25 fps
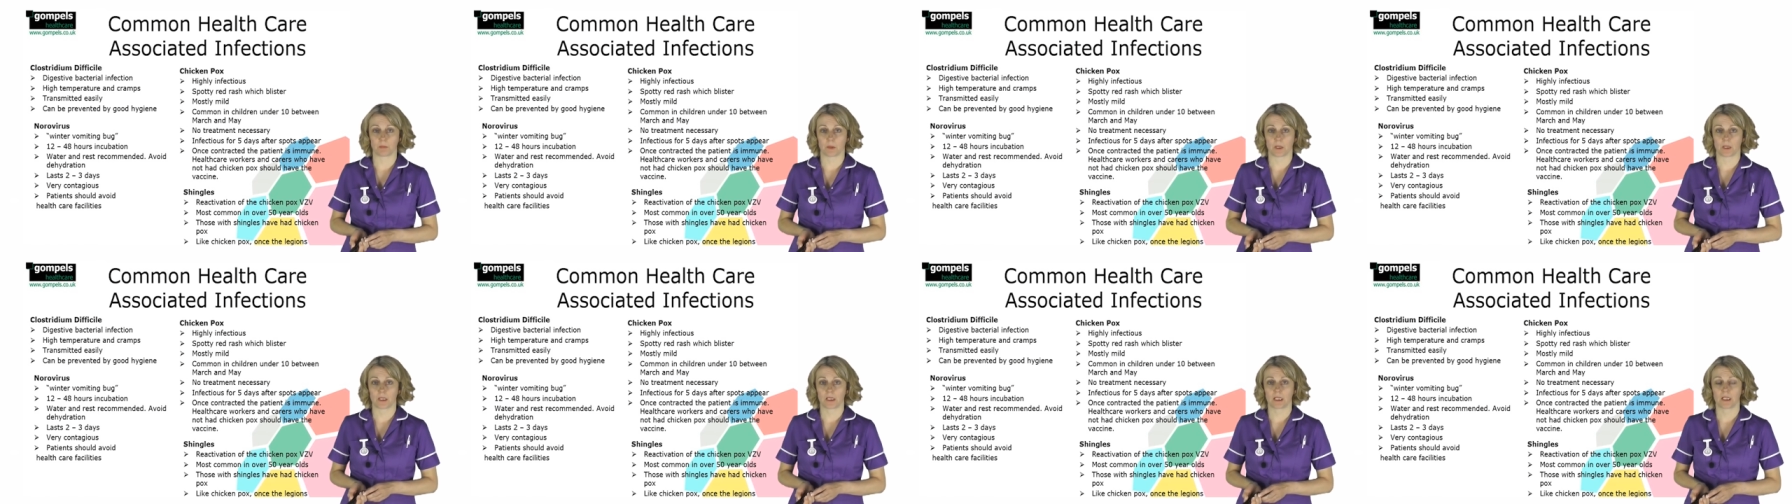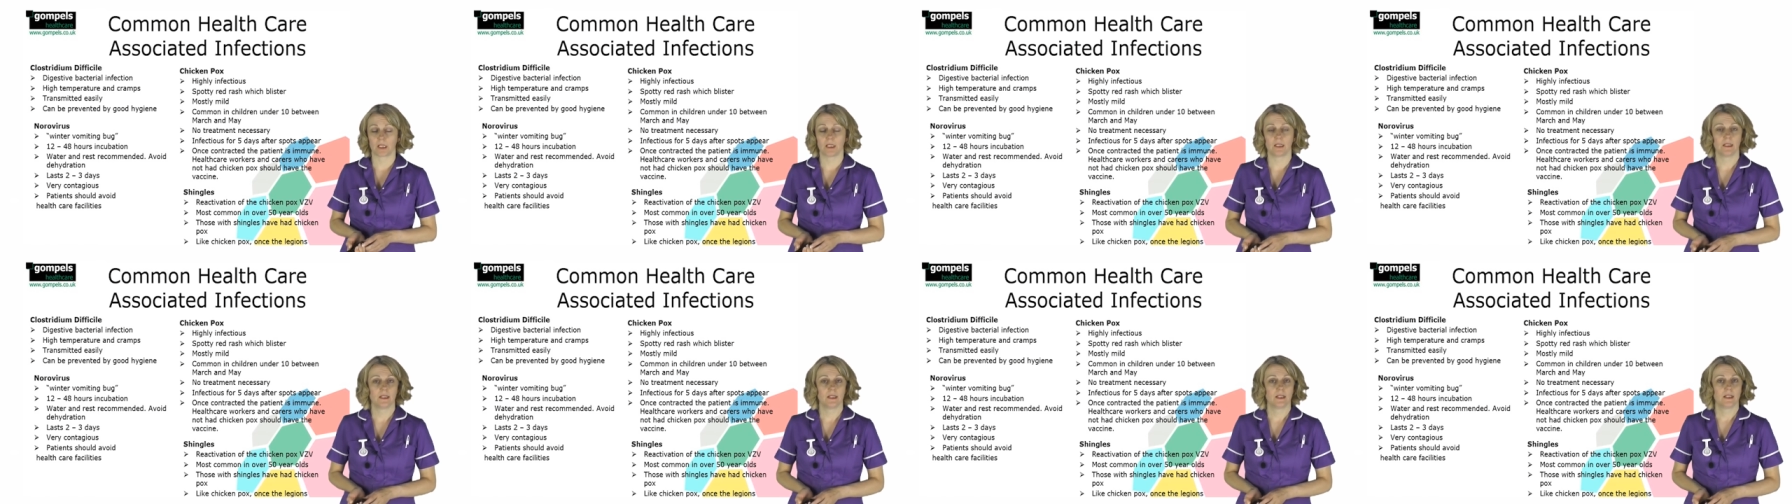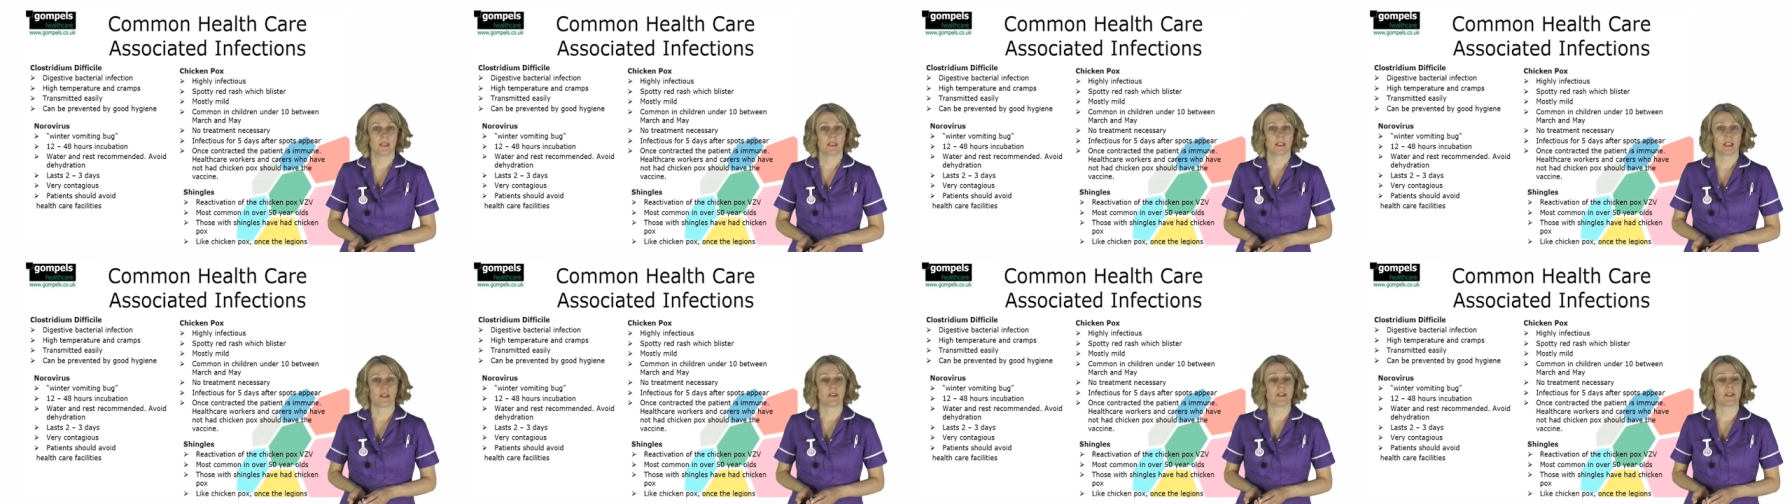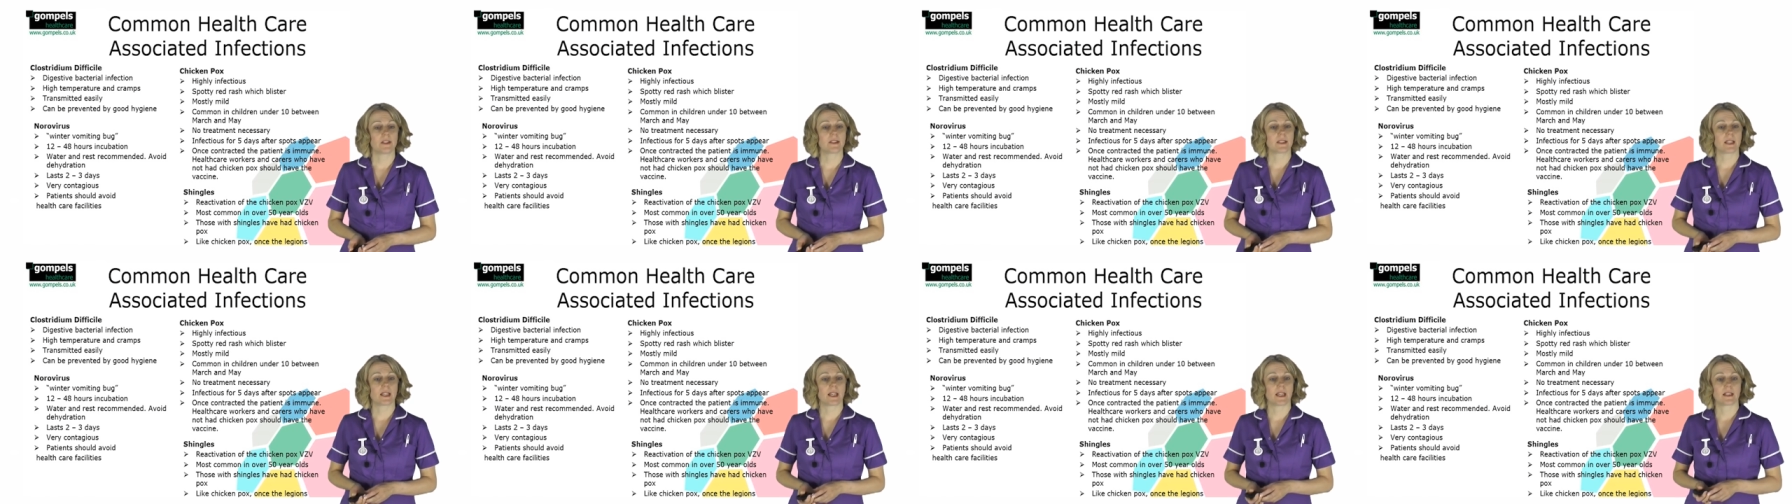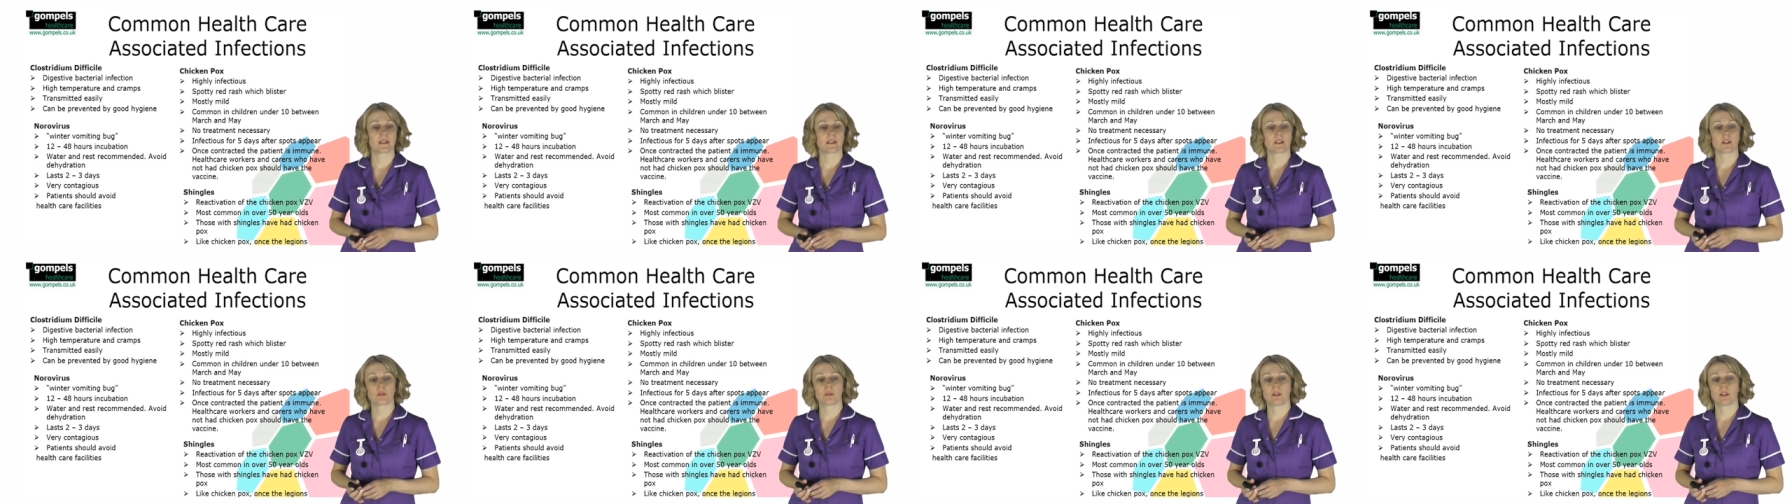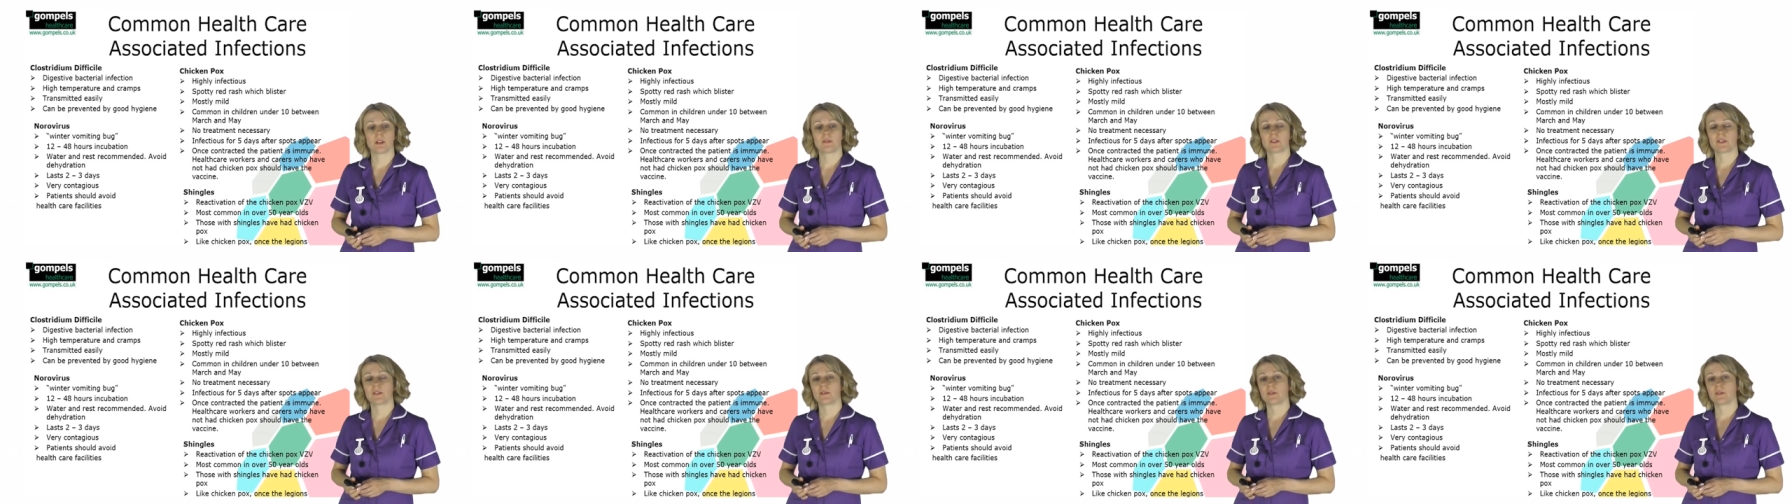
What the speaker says: bug, and this has a 12